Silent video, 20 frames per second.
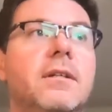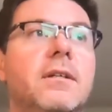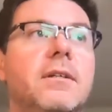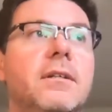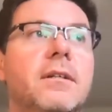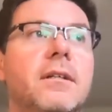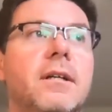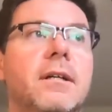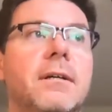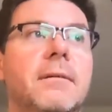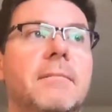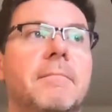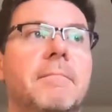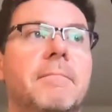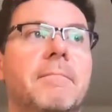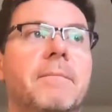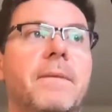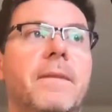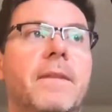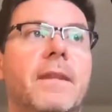
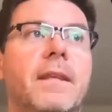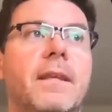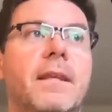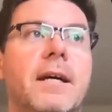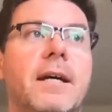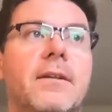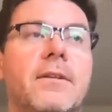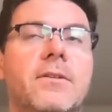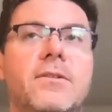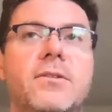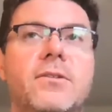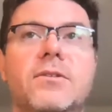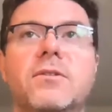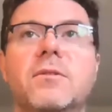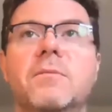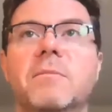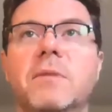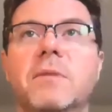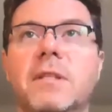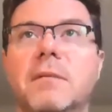how the
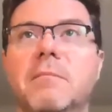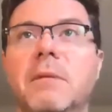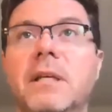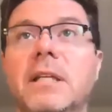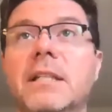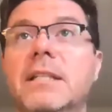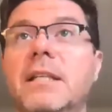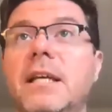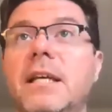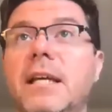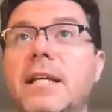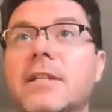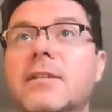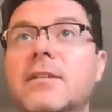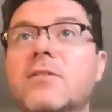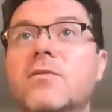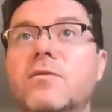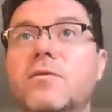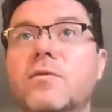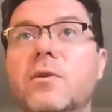system can maintain its
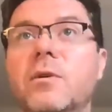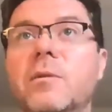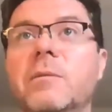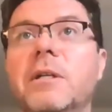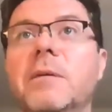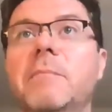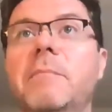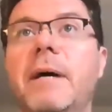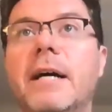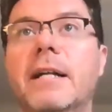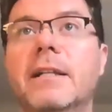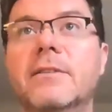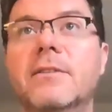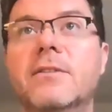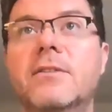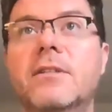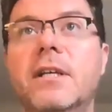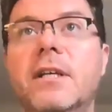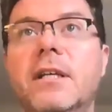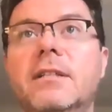form in a balanced
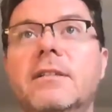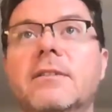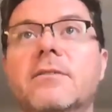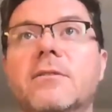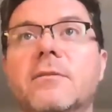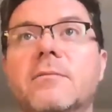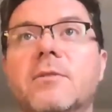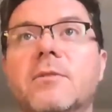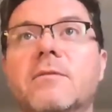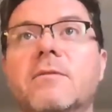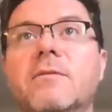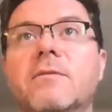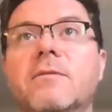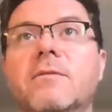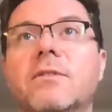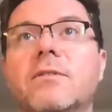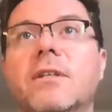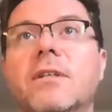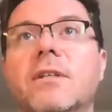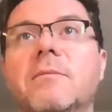state in terms of a
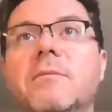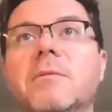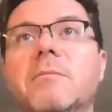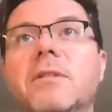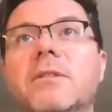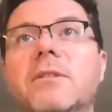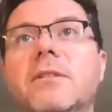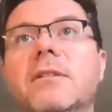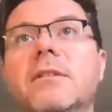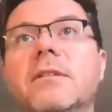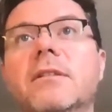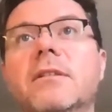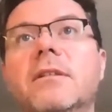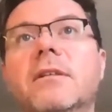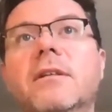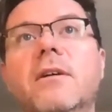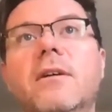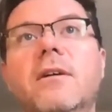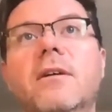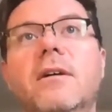sediment budget
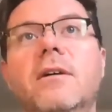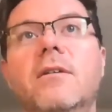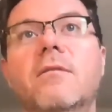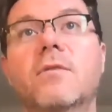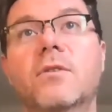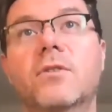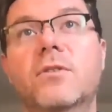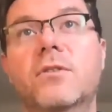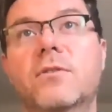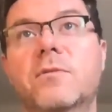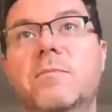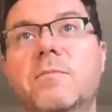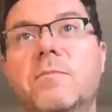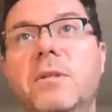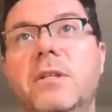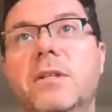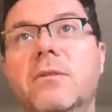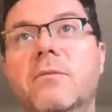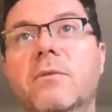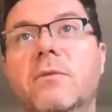versus being
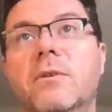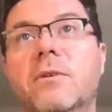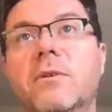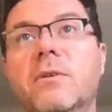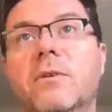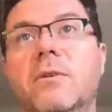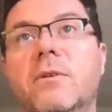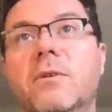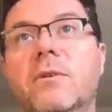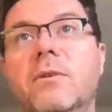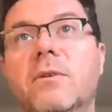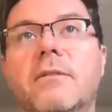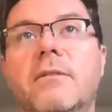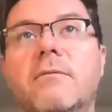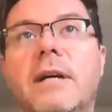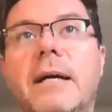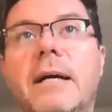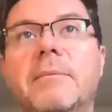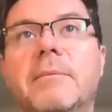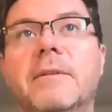eroded
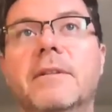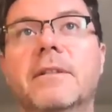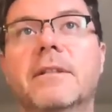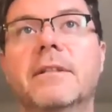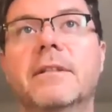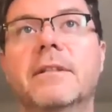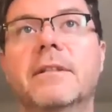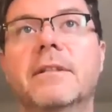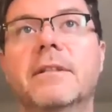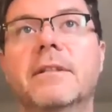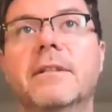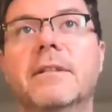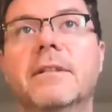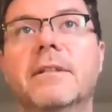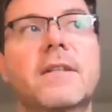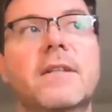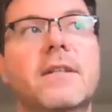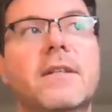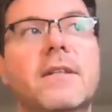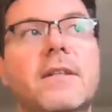rapidly.
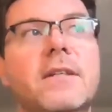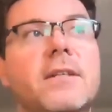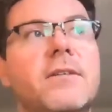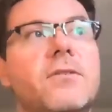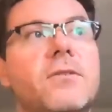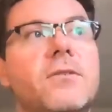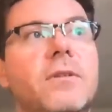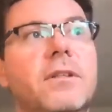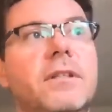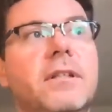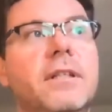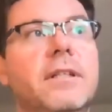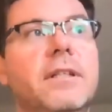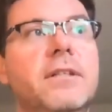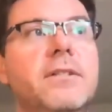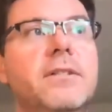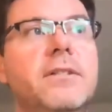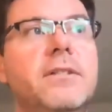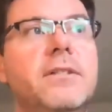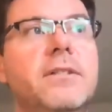So in a
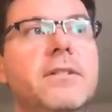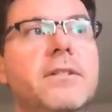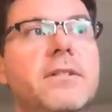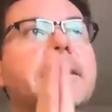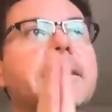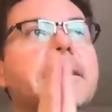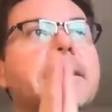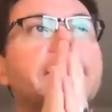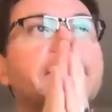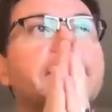nutshell,